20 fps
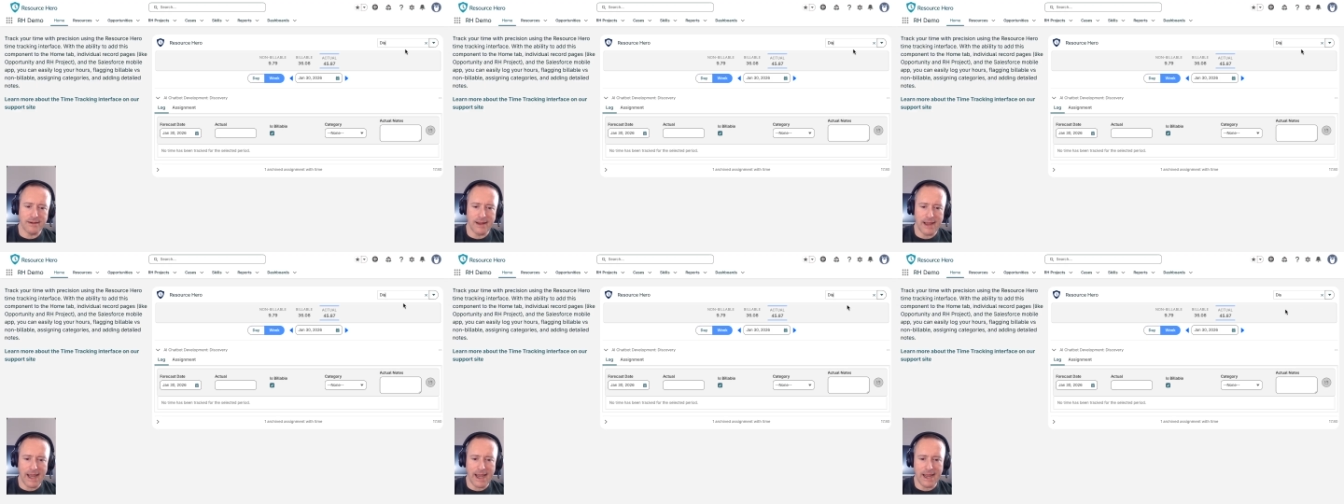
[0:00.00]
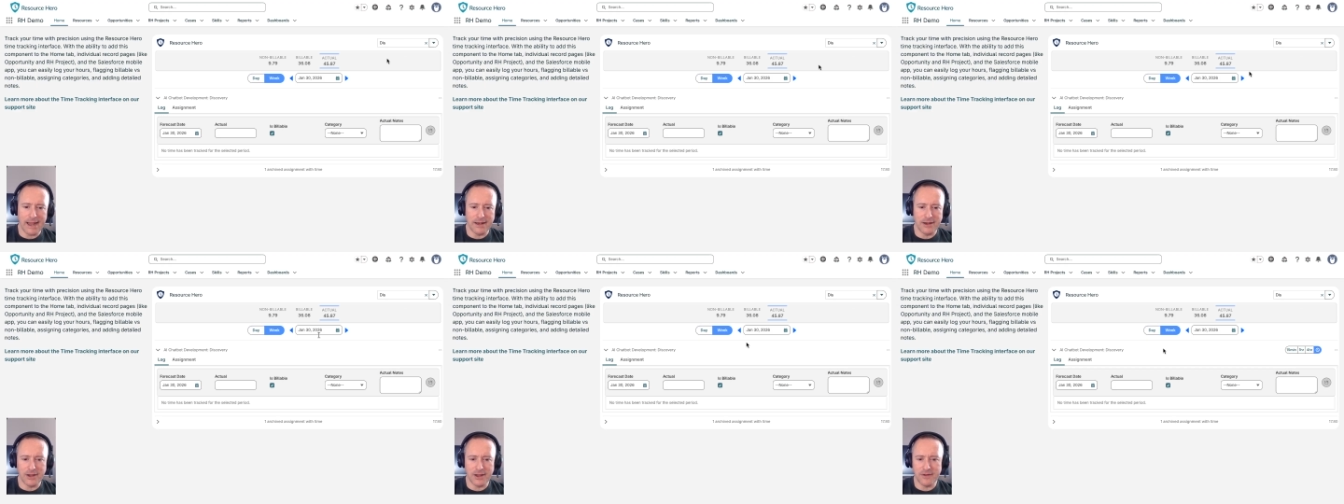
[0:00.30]

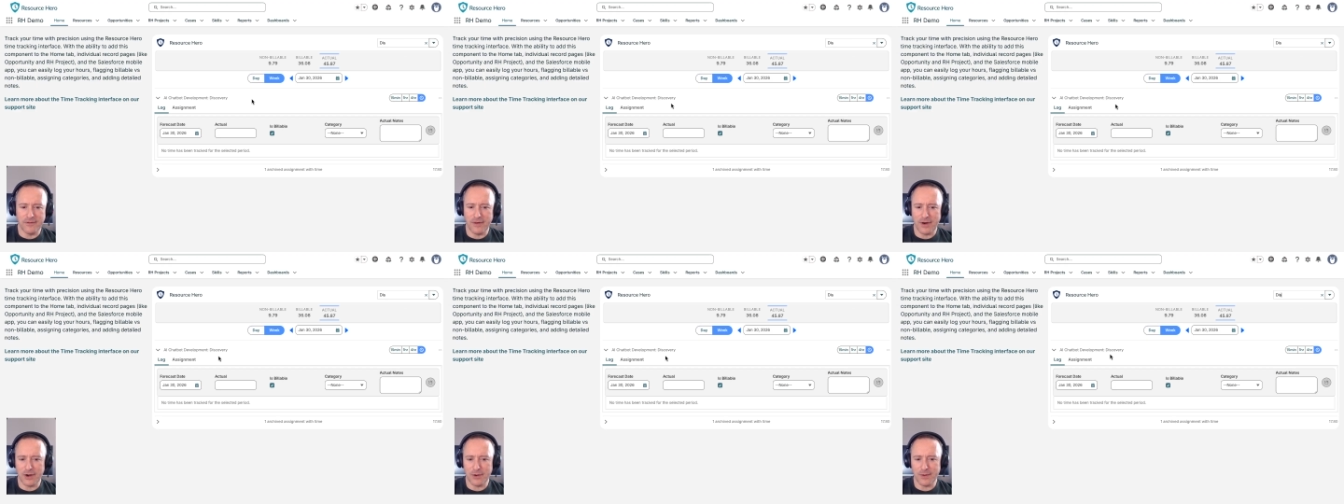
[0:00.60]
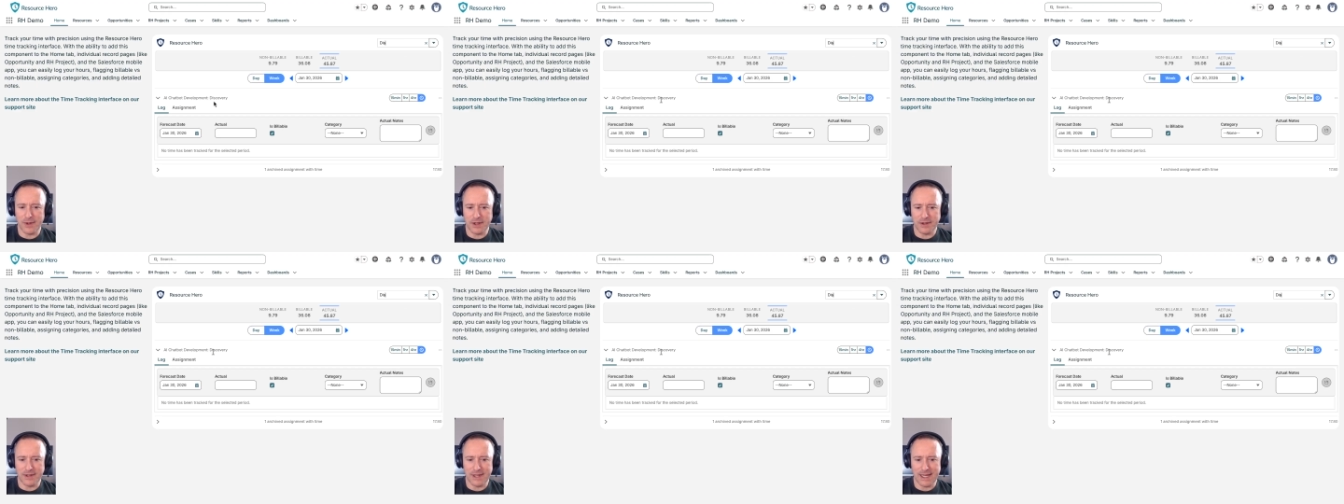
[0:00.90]
and you can very
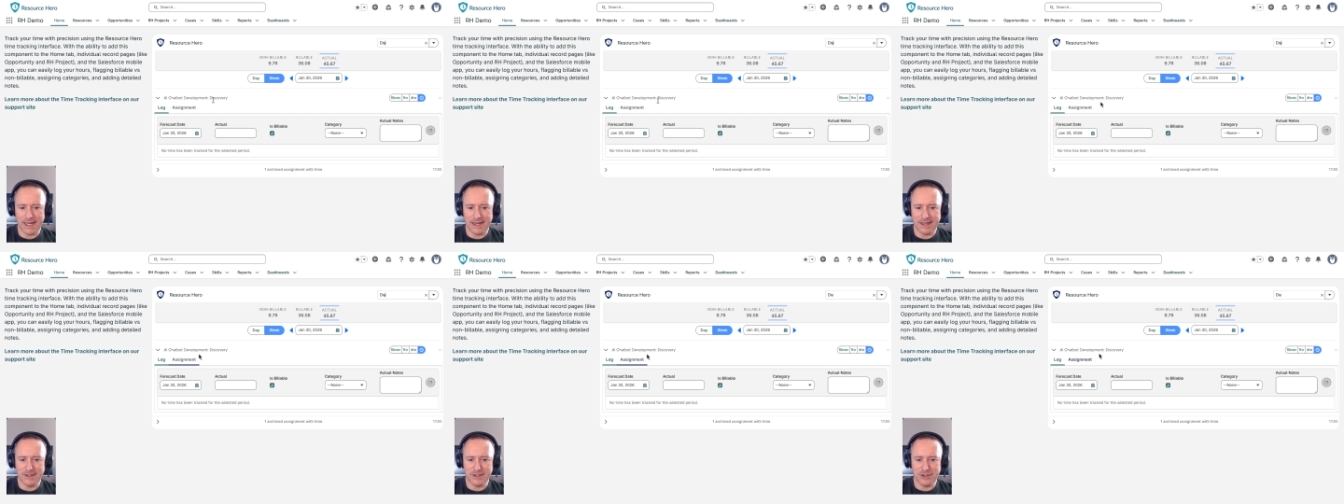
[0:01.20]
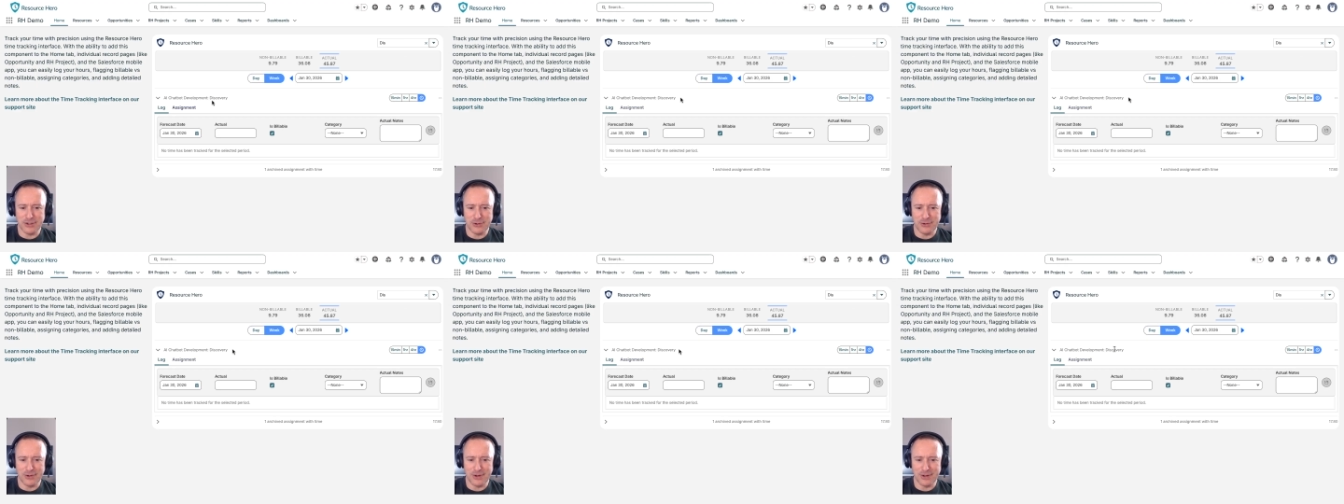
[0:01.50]
quickly get
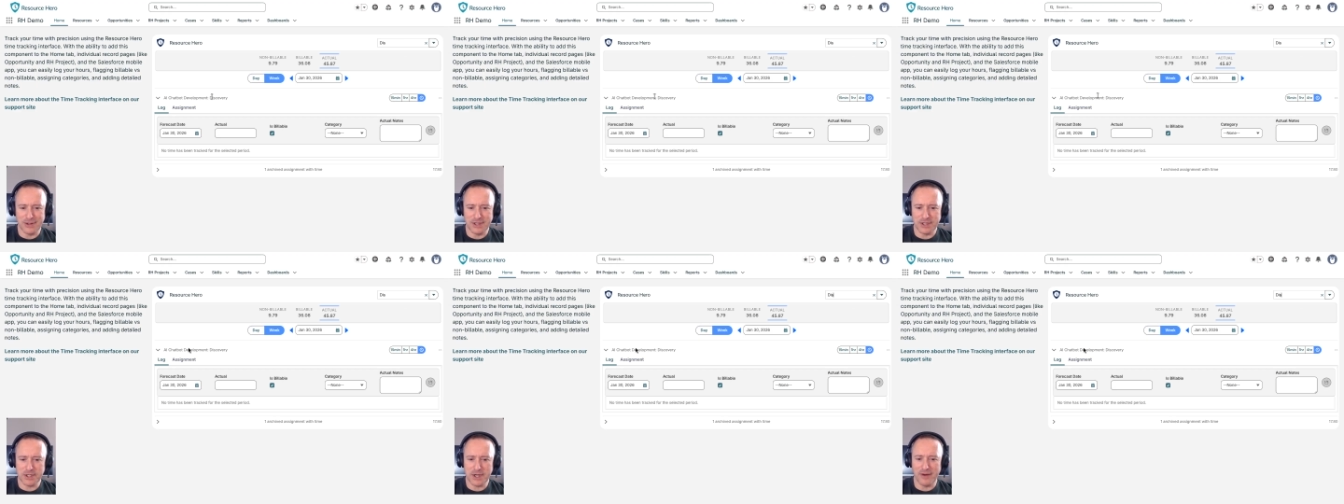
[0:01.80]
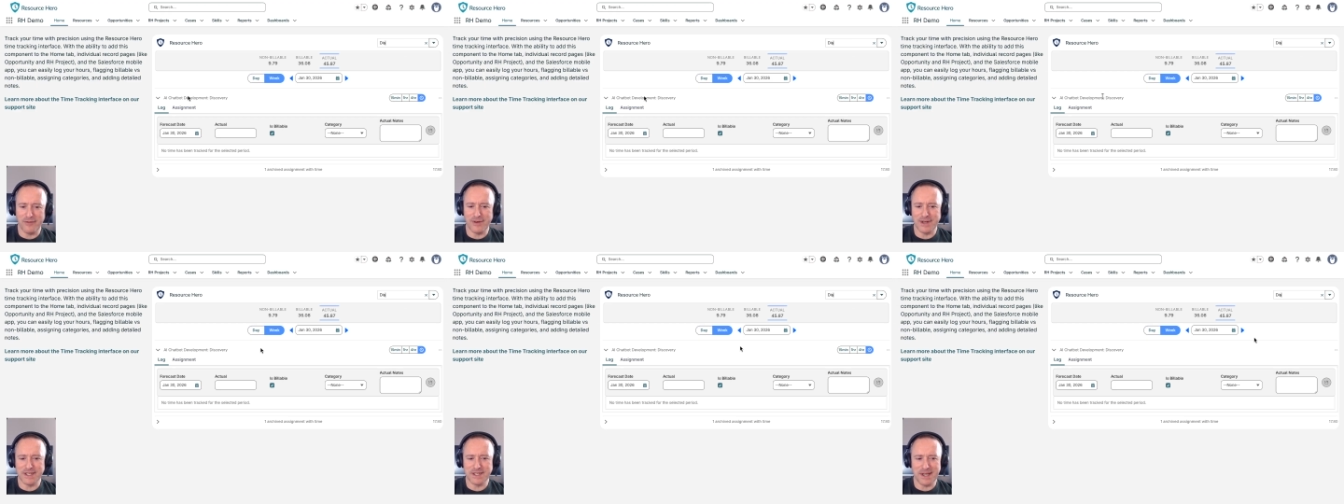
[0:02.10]
into your
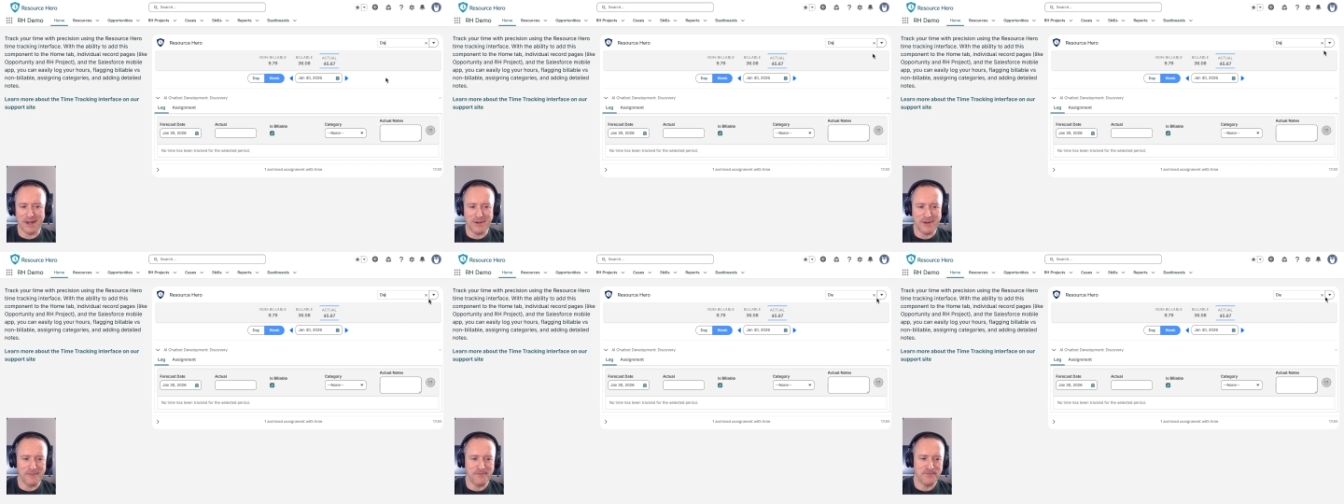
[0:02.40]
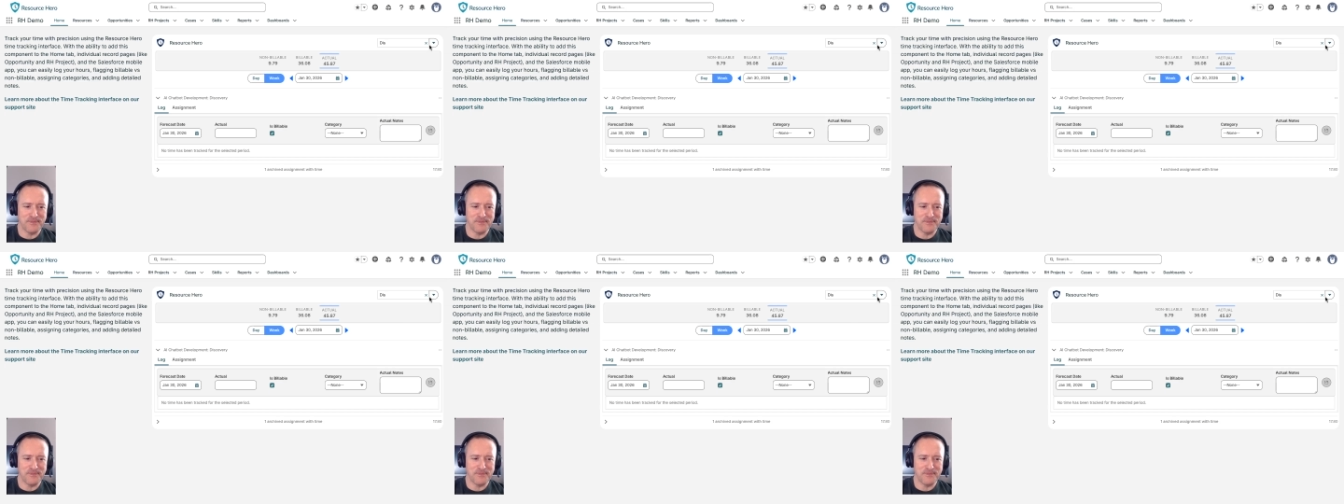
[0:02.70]
discovery assignment.